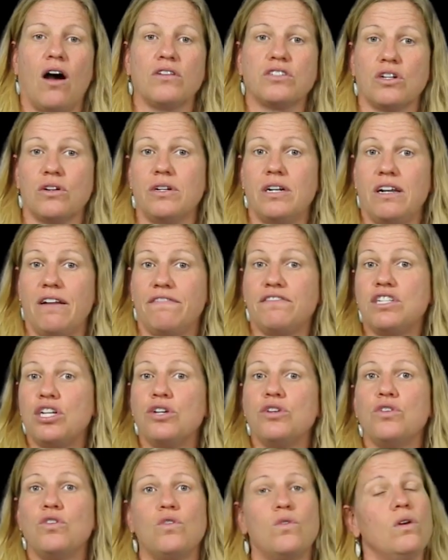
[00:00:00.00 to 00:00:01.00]
alternative
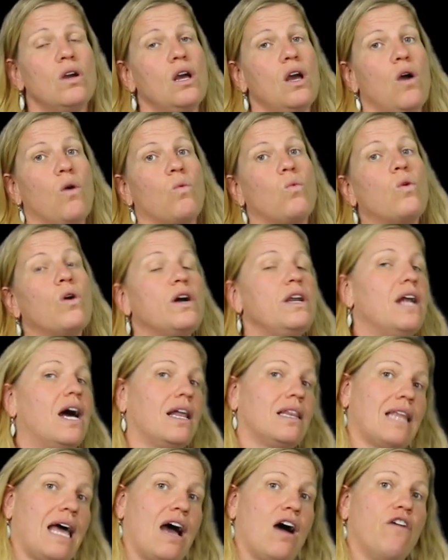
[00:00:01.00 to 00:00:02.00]
2 would
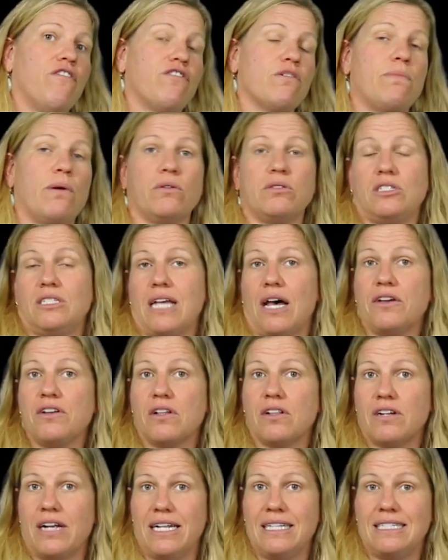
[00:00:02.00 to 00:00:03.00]
allow for both
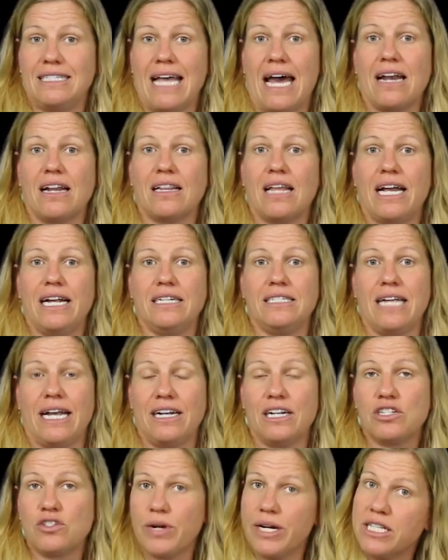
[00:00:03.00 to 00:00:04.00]
cellular and satellite
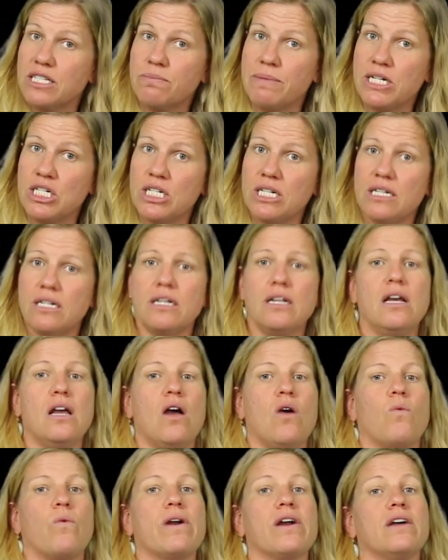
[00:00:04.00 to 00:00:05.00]
data transmission,
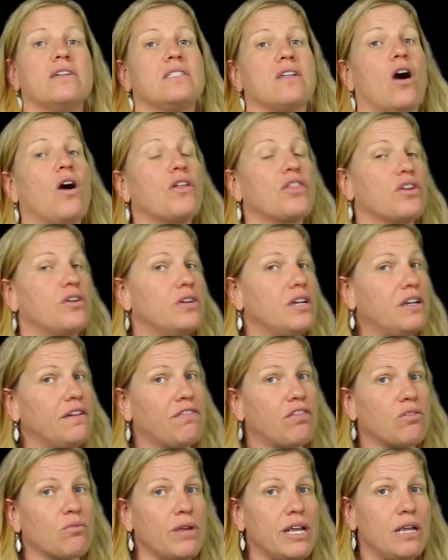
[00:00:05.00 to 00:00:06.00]
whereas
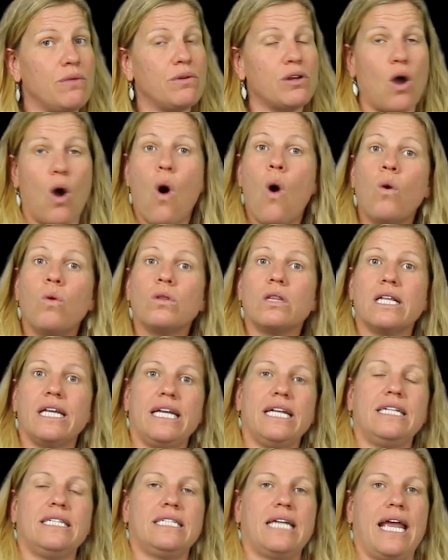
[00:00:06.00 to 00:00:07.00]
alternative 3 would
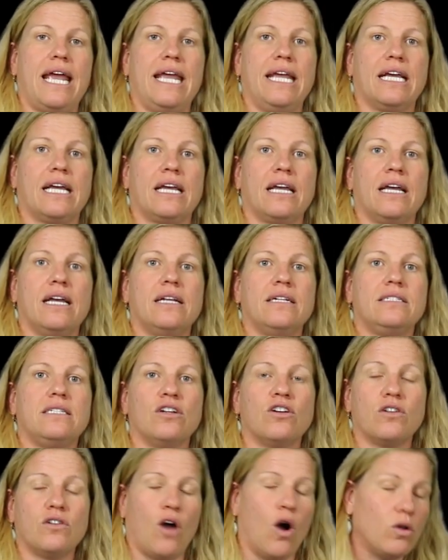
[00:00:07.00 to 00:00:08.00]
only
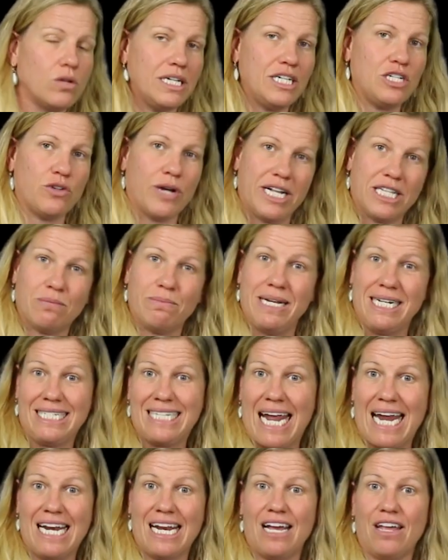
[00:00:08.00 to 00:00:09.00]
transmit
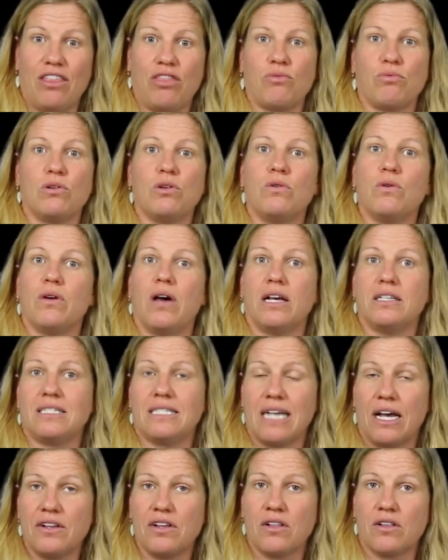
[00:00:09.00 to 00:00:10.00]
data through a
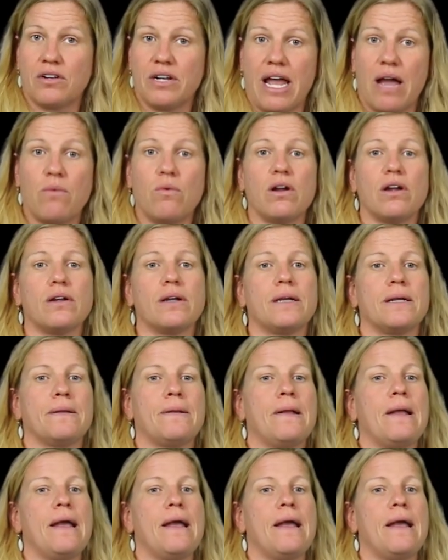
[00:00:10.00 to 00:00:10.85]
cellular network.